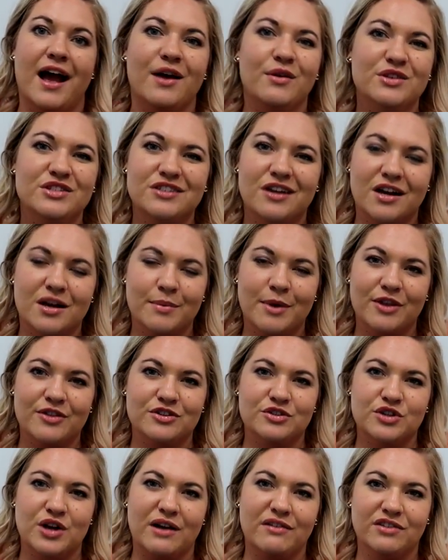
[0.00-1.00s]
I always talk about
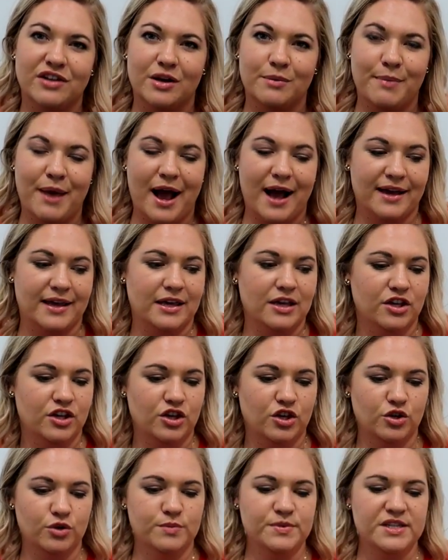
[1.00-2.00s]
the Travelon packing
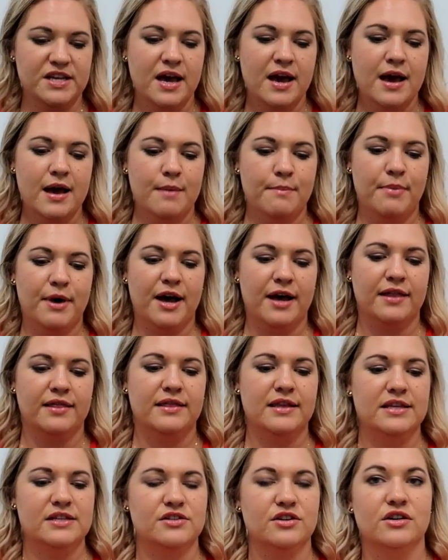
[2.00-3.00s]
cubes, but
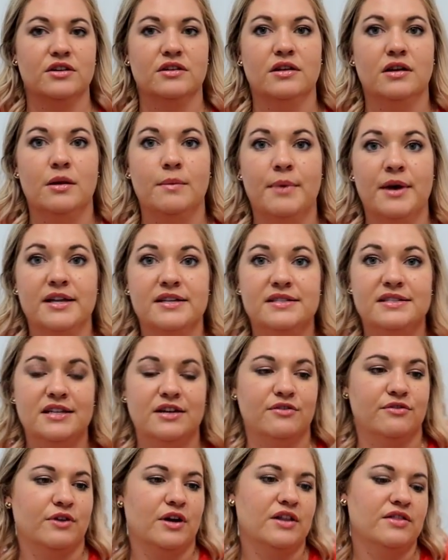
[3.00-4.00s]
these are a little bit
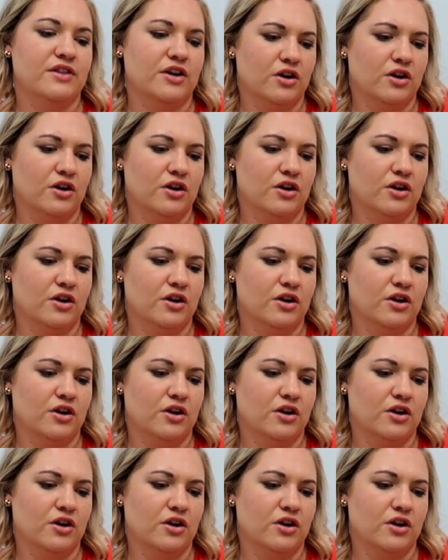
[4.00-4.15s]
different.